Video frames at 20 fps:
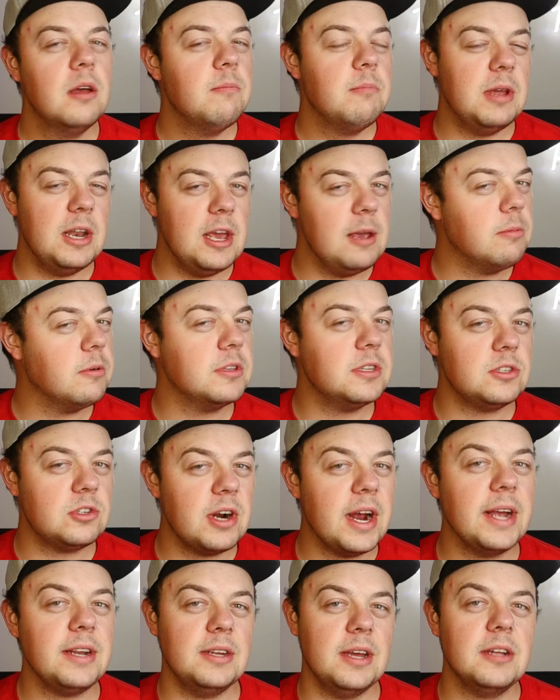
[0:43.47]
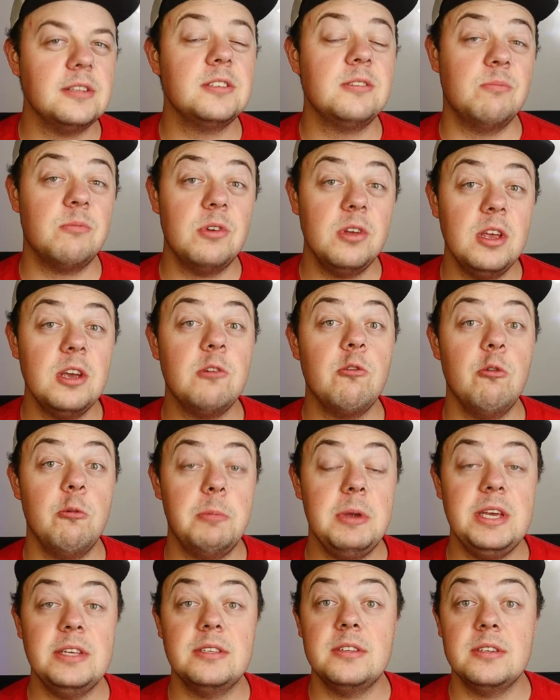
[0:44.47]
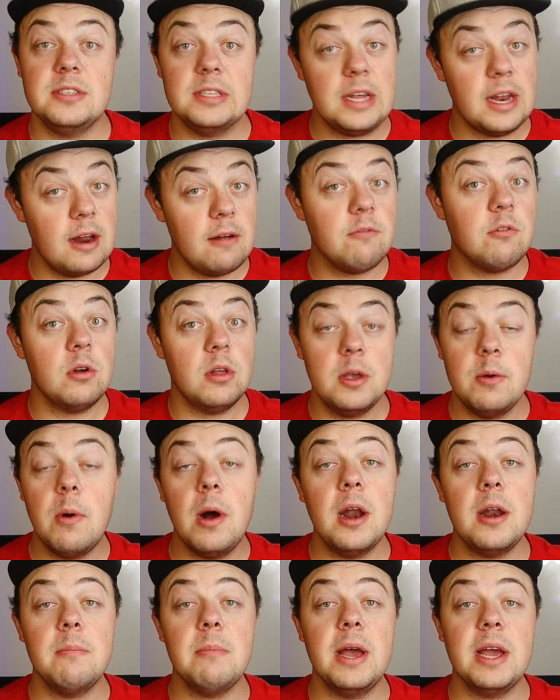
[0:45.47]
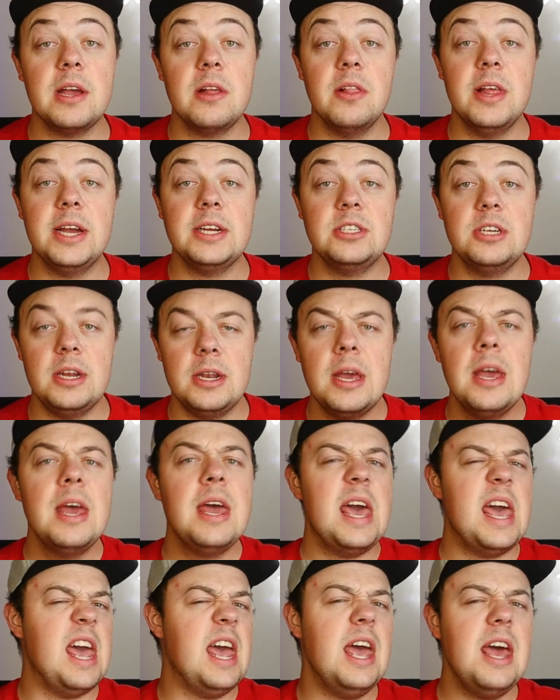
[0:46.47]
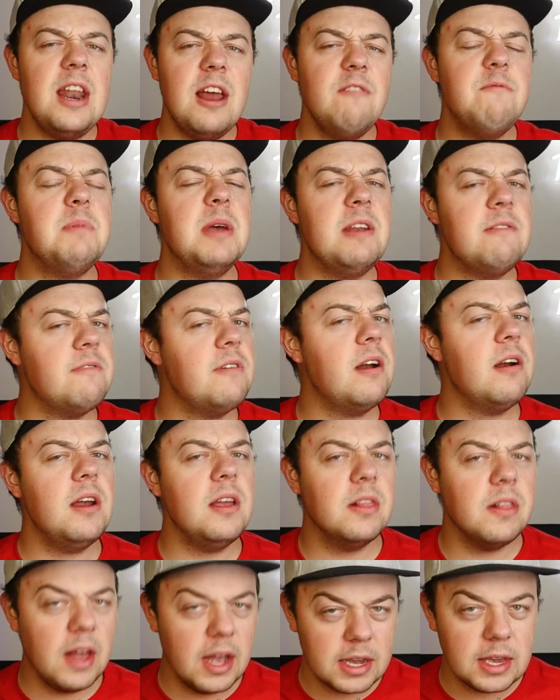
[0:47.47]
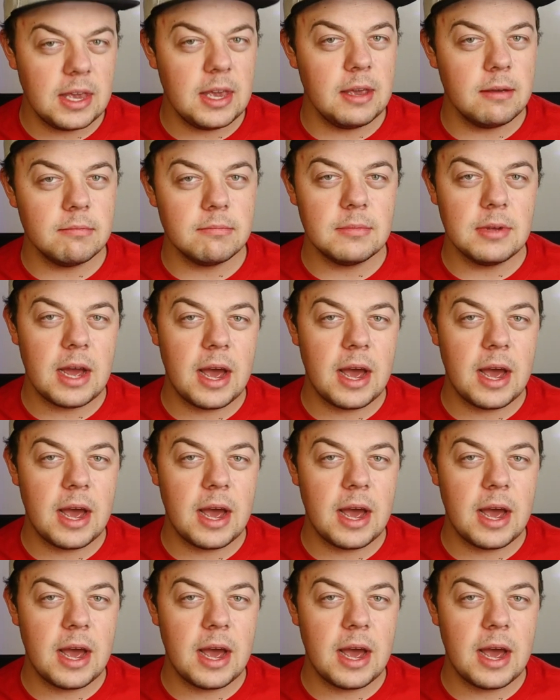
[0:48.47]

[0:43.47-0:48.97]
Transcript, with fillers: Been able to track down some really cool pieces that I've really wanted in my collection, and I've been very lucky.